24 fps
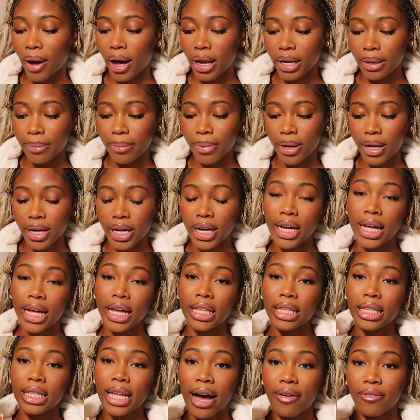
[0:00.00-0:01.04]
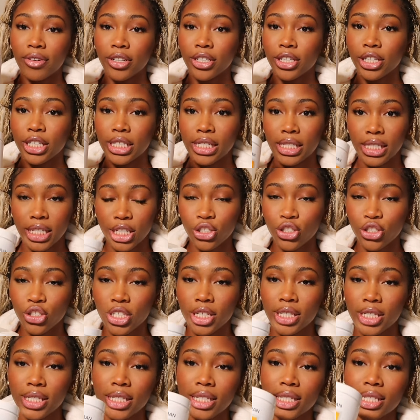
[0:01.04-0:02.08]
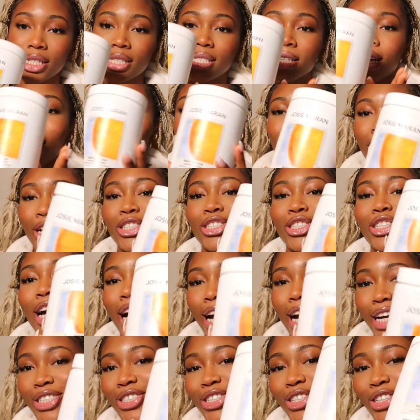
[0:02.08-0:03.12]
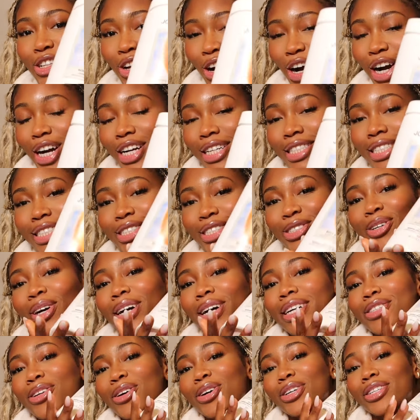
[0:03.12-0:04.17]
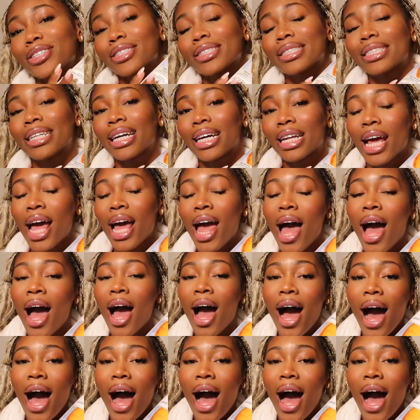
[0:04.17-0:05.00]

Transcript: body butter and lavender citrus. This is an extra, extra large. You guys don't understand.